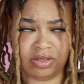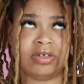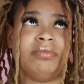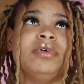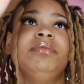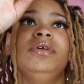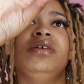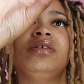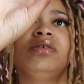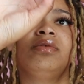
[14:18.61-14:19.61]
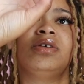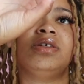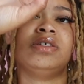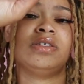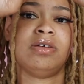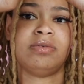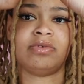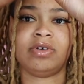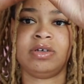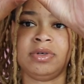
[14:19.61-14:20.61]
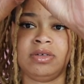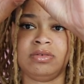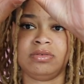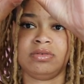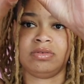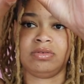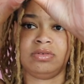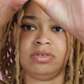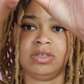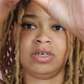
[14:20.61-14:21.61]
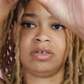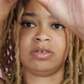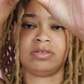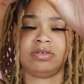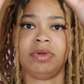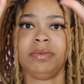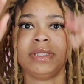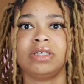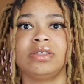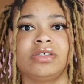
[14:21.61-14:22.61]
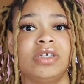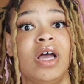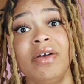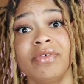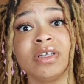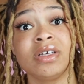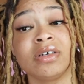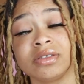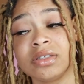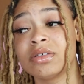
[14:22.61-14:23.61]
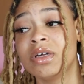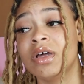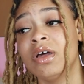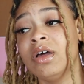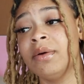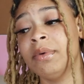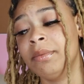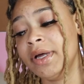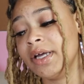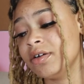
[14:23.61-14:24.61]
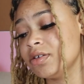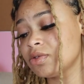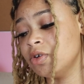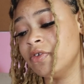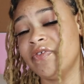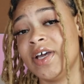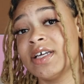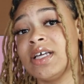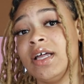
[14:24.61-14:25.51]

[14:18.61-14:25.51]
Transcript: Yeah, maybe, because it stops right about there. So maybe an inch. I really don't know. But my hair is growing fast.